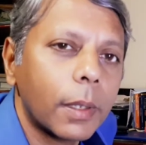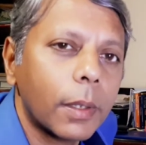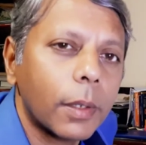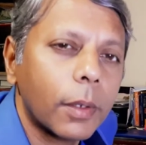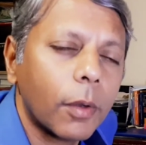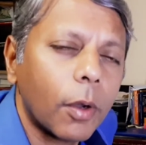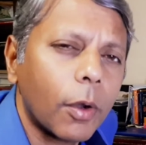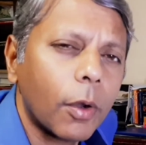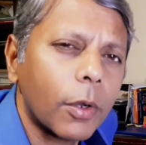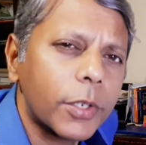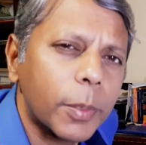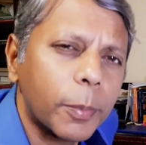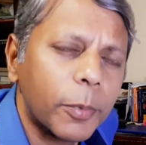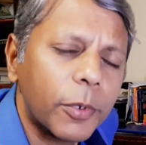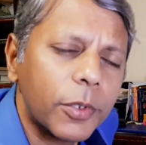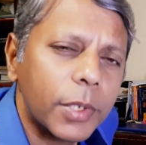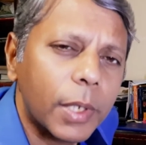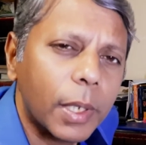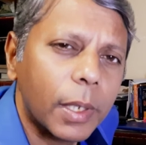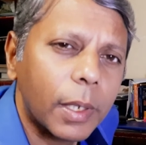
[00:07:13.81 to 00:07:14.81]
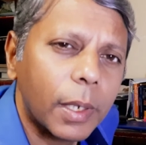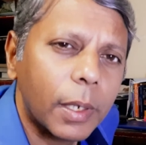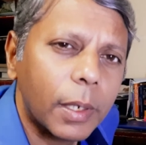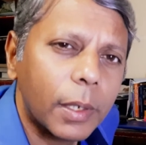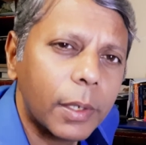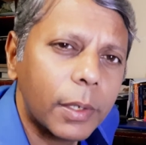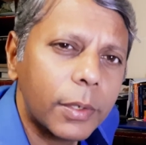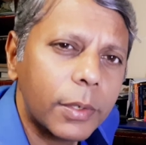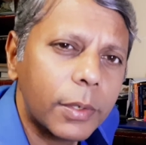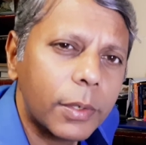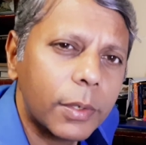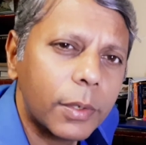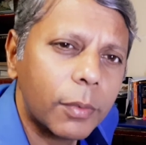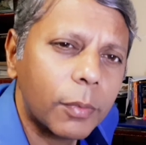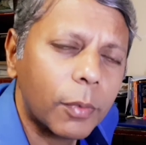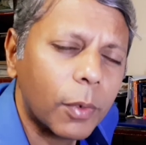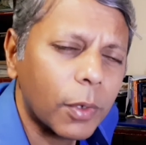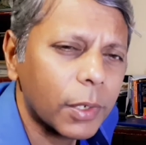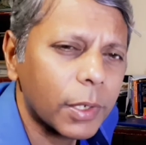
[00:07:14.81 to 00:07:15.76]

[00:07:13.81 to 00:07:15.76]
Or suppose I asked, what